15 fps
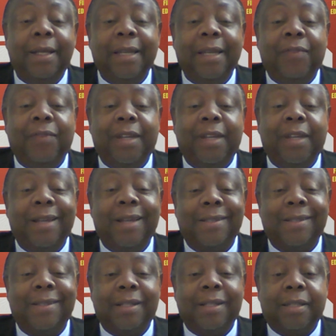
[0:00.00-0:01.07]
even a
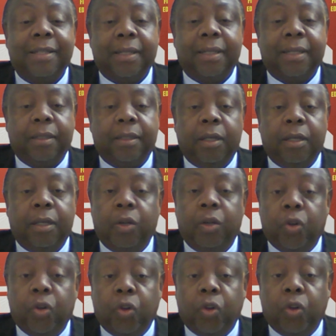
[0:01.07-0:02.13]
single cent.
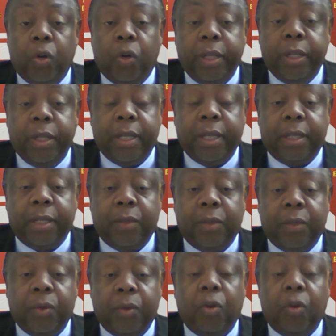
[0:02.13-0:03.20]
Not only that,
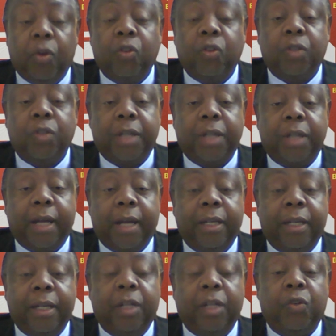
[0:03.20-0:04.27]
we'll also try
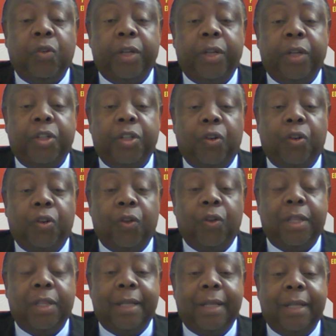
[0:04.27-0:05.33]
to ensure
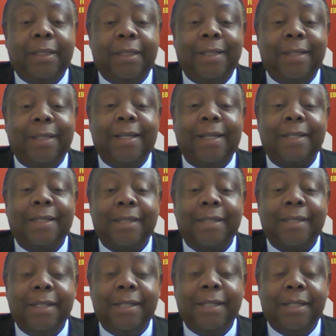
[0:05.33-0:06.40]
that the
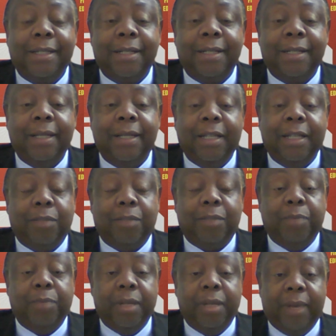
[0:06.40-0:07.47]
taxation is
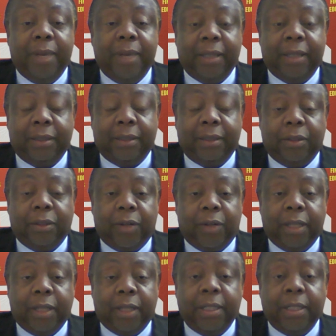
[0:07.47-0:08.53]
minimized, all
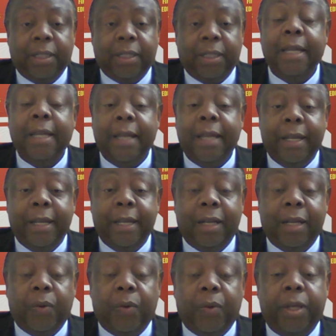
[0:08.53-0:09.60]
right, in a
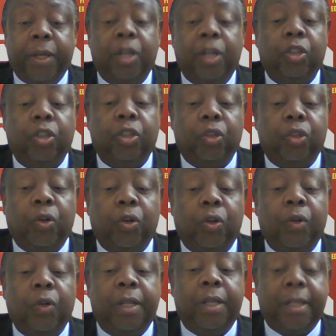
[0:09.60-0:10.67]
legal way.
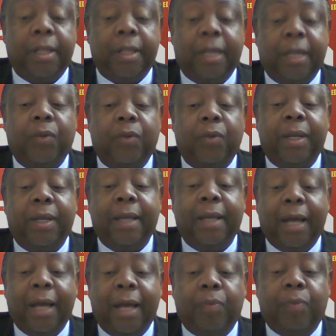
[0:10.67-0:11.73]
So that will
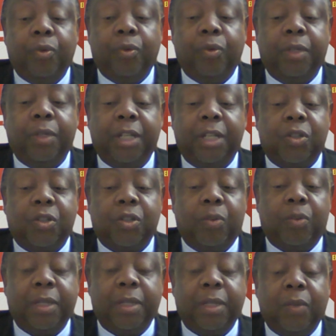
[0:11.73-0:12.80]
help you. Just drop
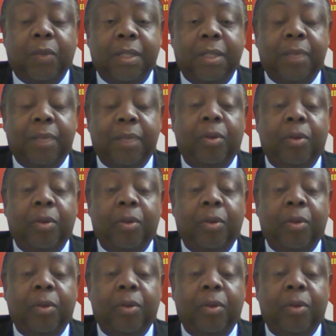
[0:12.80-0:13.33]
us a WhatsApp